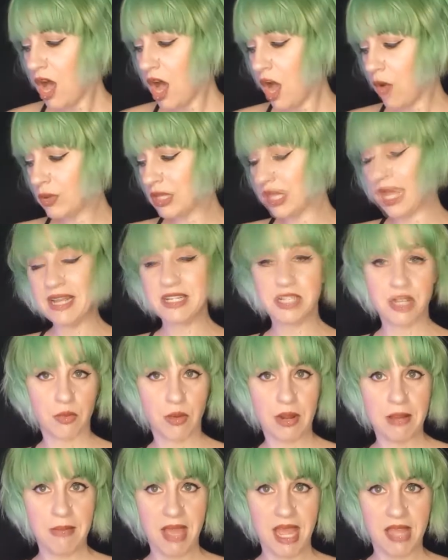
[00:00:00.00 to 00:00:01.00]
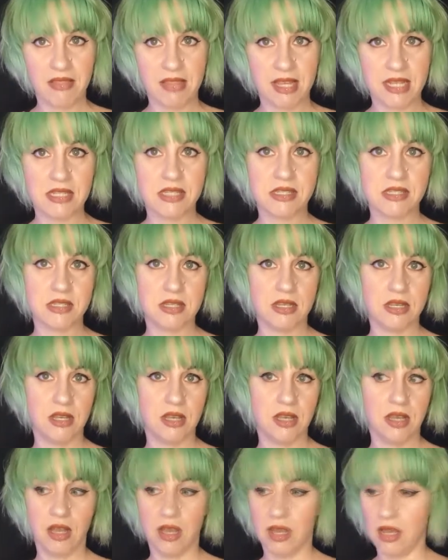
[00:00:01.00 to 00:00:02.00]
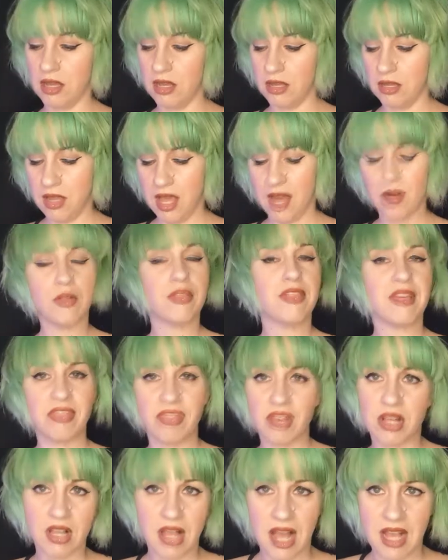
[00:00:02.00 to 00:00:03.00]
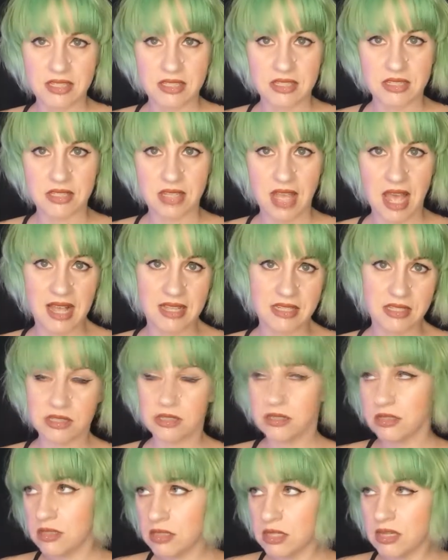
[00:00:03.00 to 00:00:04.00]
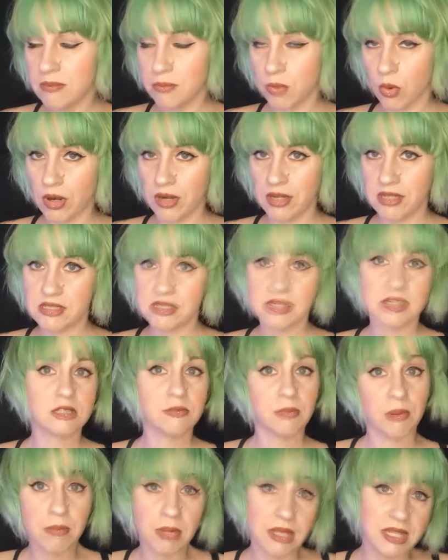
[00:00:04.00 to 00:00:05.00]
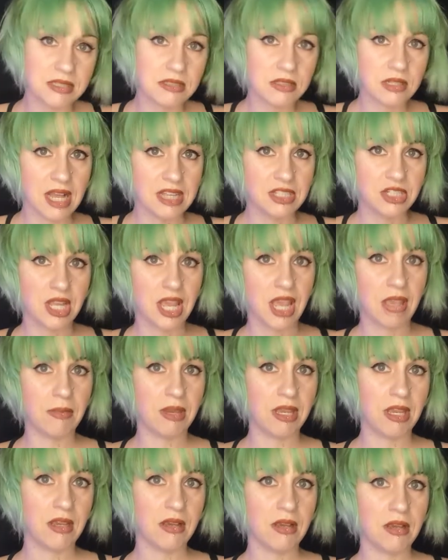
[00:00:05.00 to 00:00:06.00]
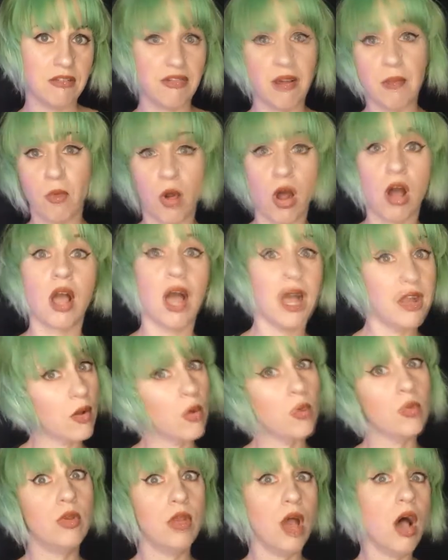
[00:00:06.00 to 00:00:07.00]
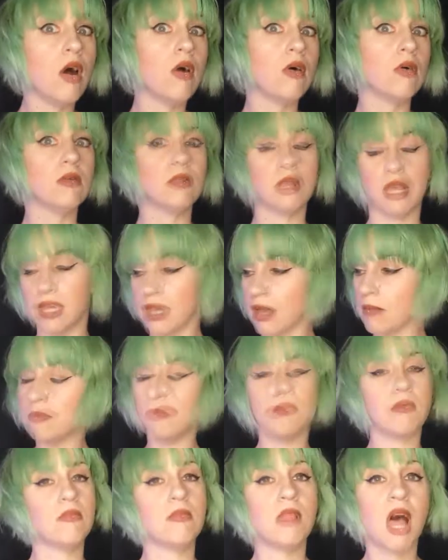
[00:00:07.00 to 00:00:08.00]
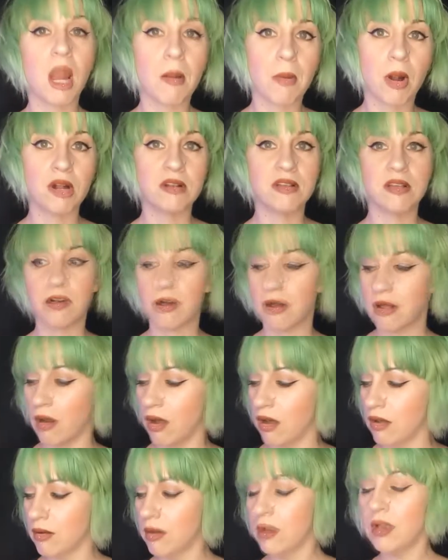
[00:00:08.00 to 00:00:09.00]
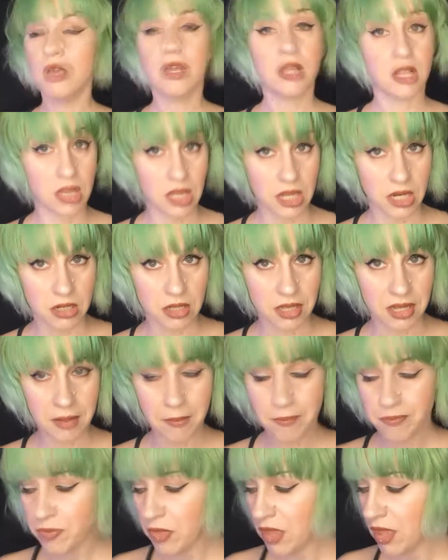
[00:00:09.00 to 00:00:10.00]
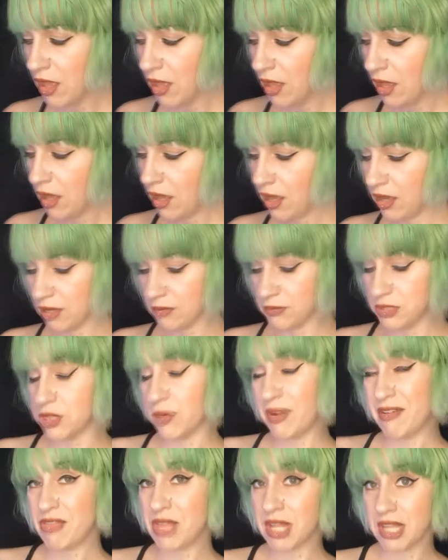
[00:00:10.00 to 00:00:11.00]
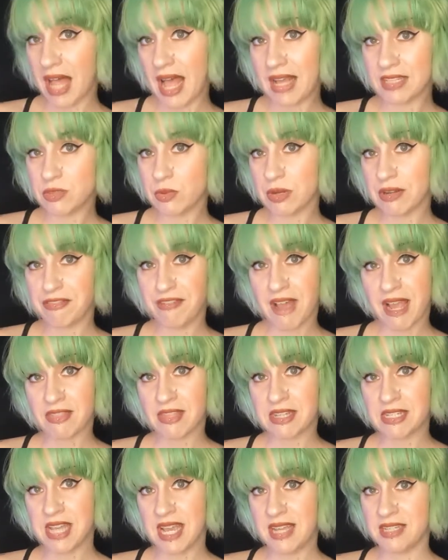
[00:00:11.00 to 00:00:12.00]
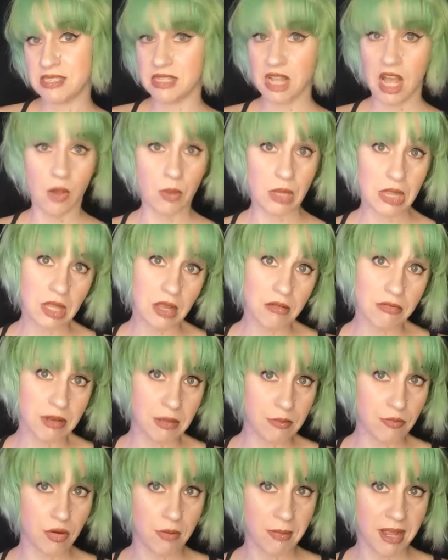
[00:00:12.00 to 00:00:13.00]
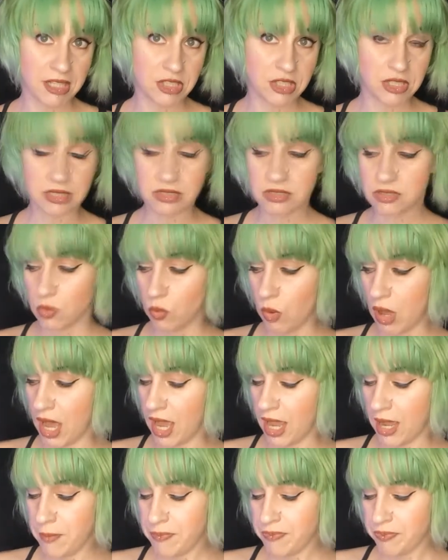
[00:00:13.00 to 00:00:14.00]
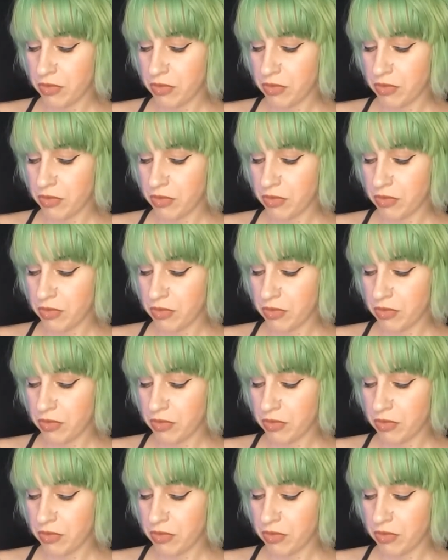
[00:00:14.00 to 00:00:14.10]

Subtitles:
I would like to remake this. I don't think the glass is as important as this, but please educate me if I'm wrong. I don't know. Like, I'm not a bartender at all, clearly. So if the glass would affect the taste, I would love information as to why.